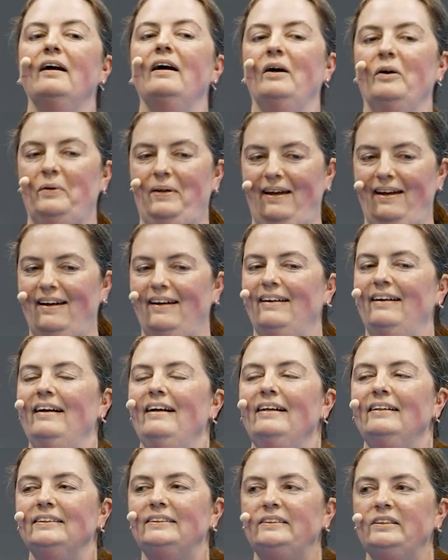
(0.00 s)
Okay,
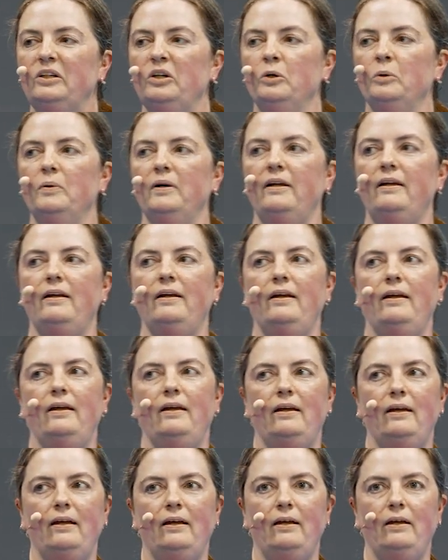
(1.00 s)
so
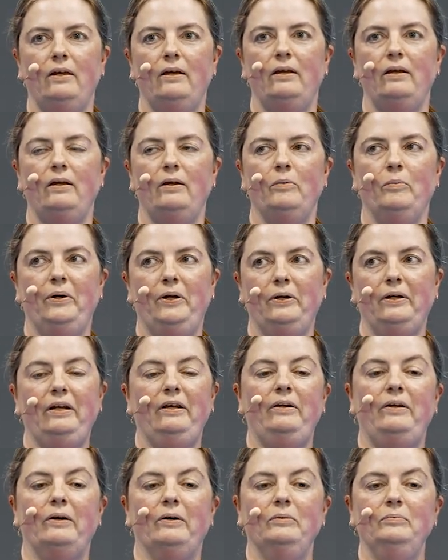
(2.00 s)
what you're
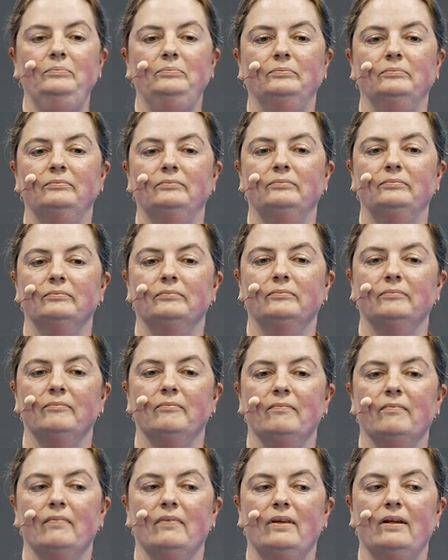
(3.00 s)
gonna do
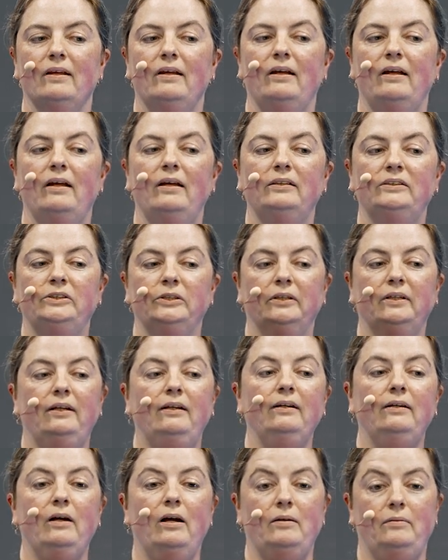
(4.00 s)
is you're
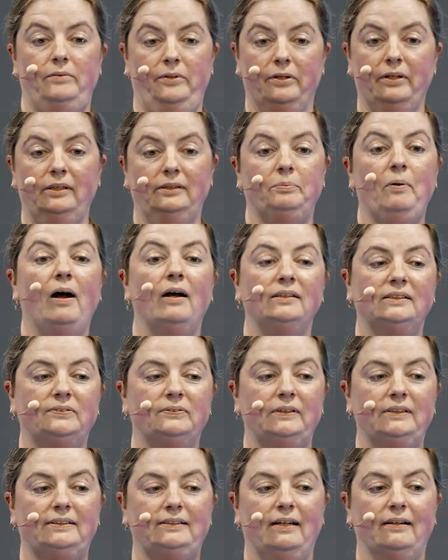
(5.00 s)
gonna you're gonna pause
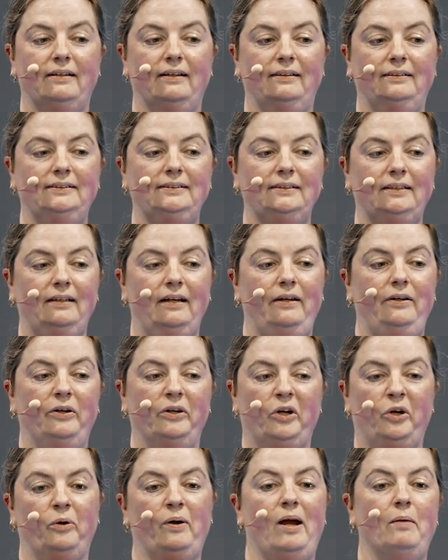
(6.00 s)
for a second and you're
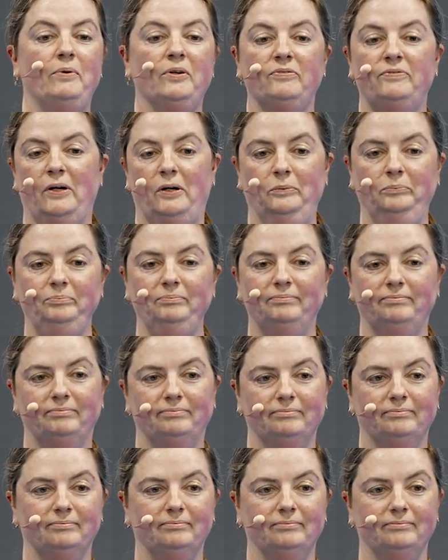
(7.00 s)
gonna grab your phone.
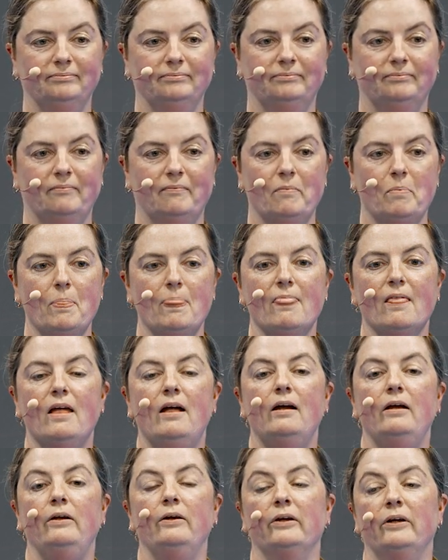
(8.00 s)

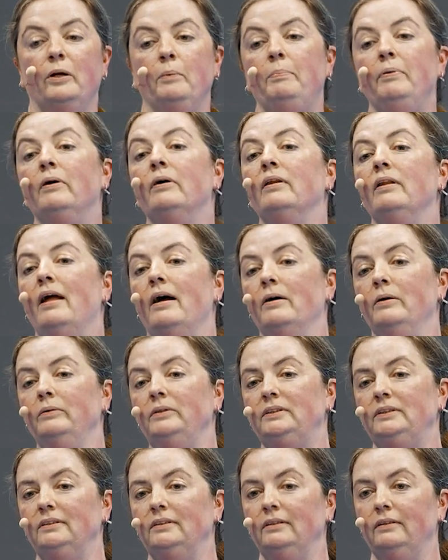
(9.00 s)
You're gonna pull
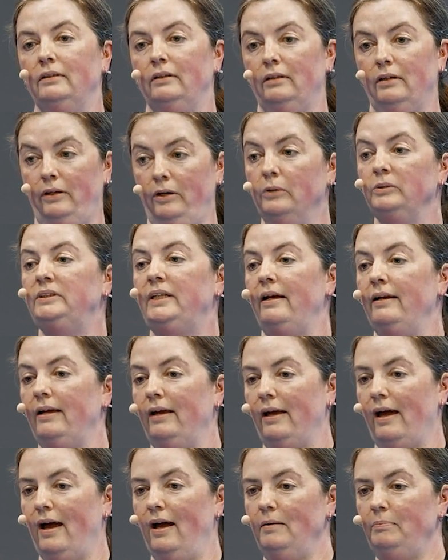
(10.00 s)
out a
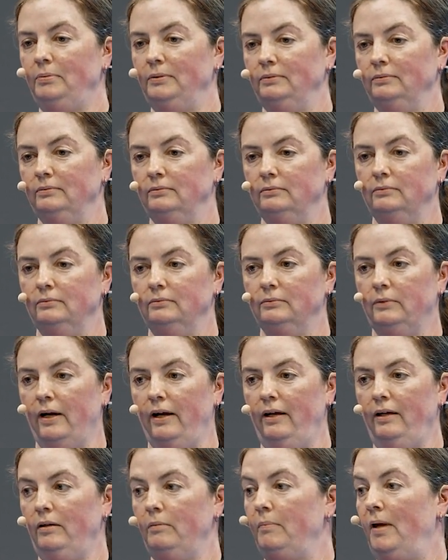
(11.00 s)
note-taking app,
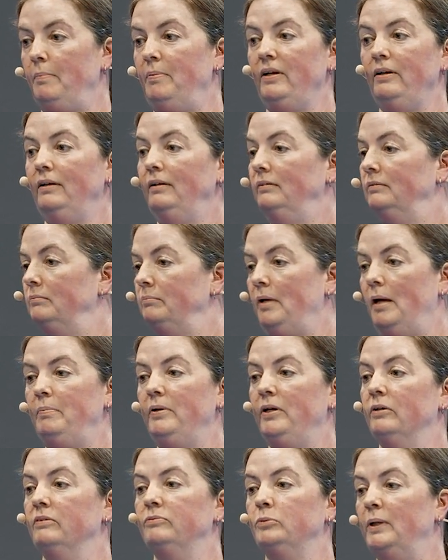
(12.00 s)
right? Maybe
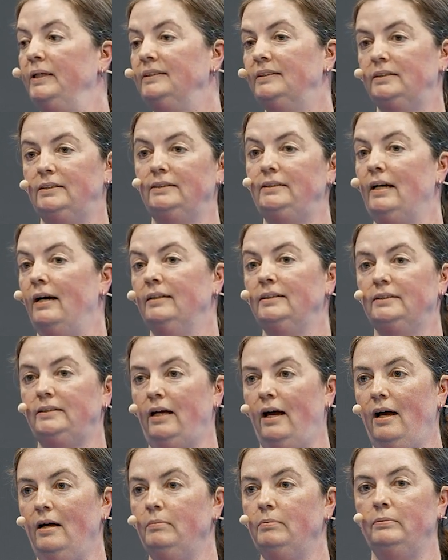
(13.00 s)
maybe your voice to text
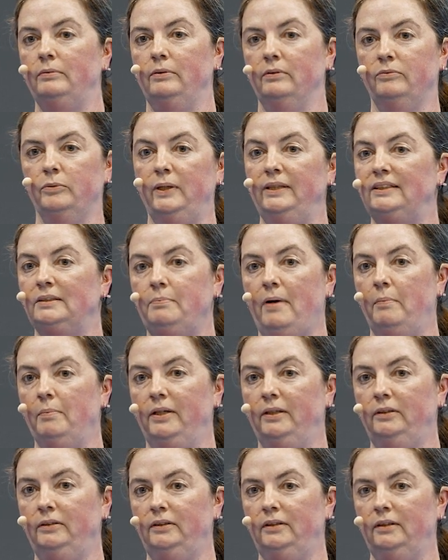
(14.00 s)
app, your voice
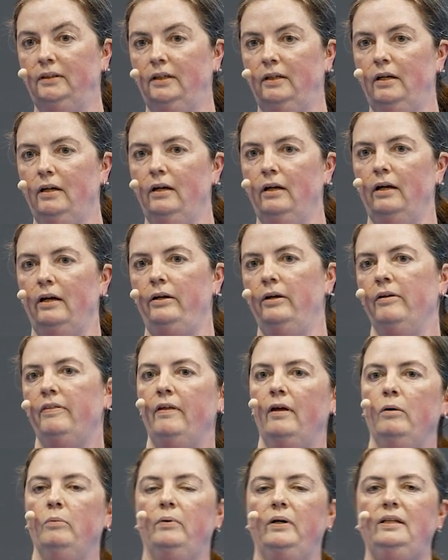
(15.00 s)
memo, and you're
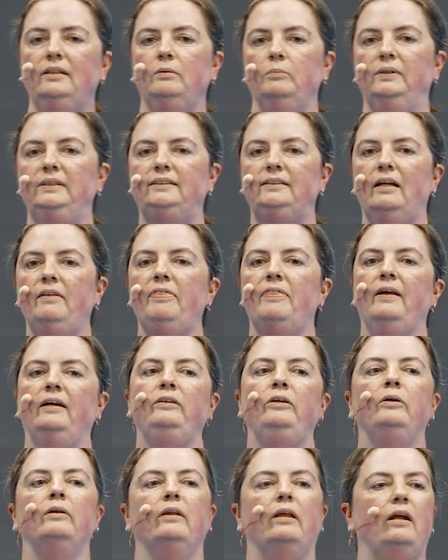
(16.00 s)
thinking, what is, what's that
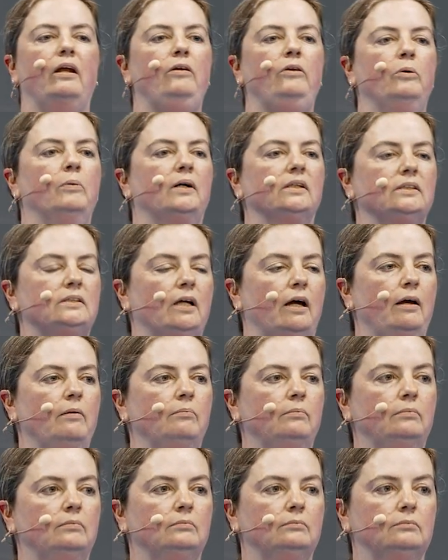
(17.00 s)
thing that I do all the
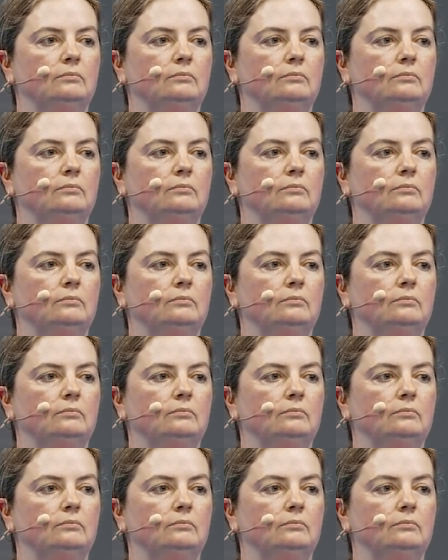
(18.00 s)
time,